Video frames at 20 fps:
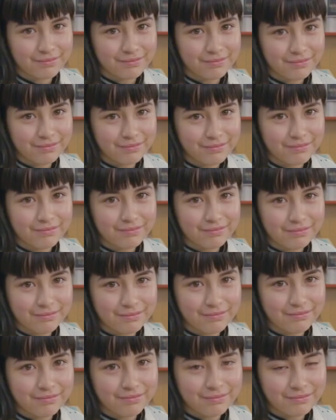
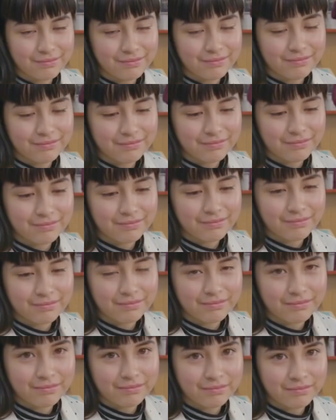
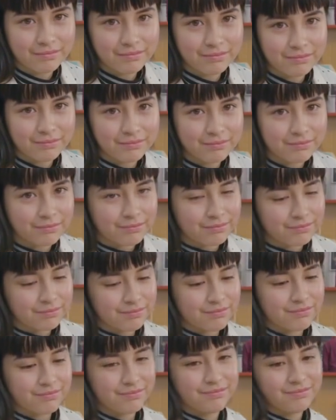
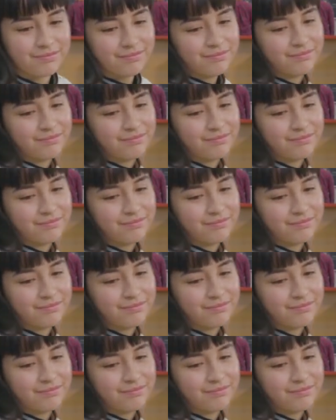(not speaking)